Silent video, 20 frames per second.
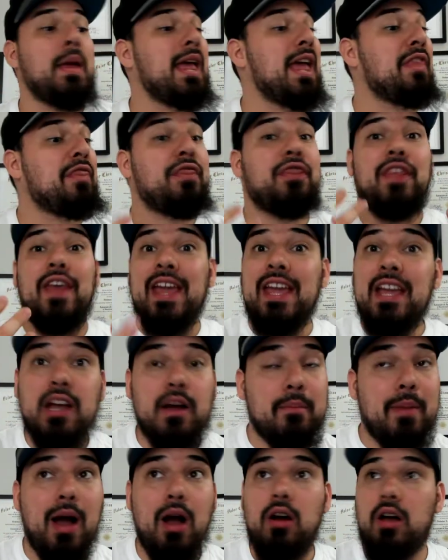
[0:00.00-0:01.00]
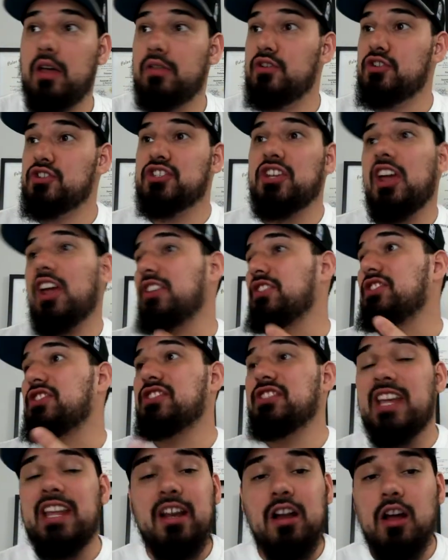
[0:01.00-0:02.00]
think about others,
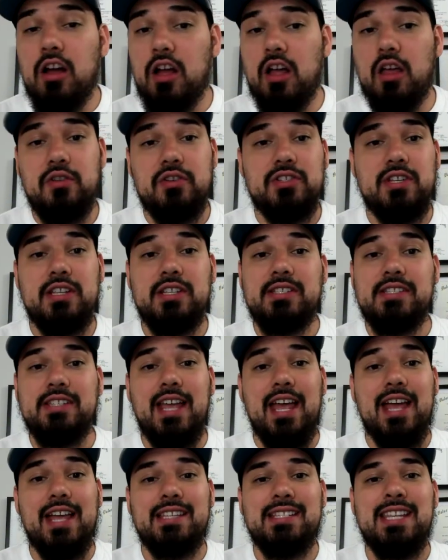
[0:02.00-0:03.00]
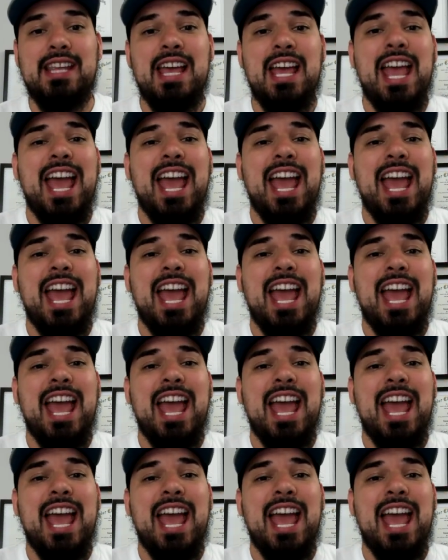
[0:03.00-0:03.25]
consider others, it says.